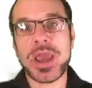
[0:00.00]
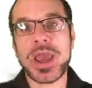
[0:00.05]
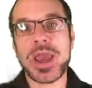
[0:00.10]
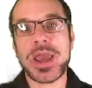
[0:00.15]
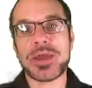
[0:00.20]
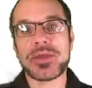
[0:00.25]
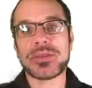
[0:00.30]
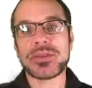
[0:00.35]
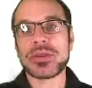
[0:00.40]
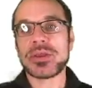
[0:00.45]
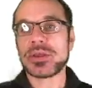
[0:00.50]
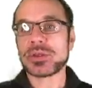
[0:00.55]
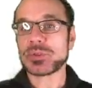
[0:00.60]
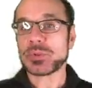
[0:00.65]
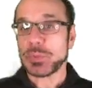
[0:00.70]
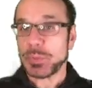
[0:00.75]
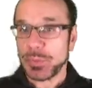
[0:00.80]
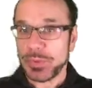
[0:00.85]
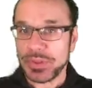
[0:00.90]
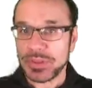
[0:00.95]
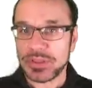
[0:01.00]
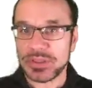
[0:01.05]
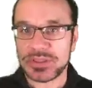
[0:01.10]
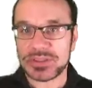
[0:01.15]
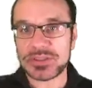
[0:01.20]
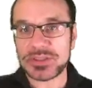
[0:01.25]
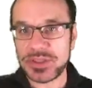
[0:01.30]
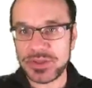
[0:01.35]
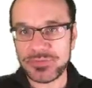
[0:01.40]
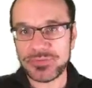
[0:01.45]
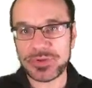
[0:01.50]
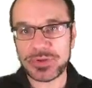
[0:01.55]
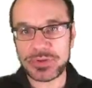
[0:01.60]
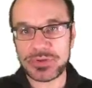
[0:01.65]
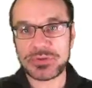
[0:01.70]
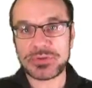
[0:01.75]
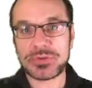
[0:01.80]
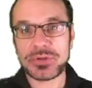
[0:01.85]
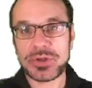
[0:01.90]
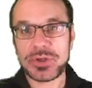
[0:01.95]
and it's really
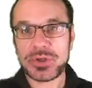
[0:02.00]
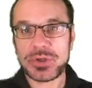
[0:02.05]
difficult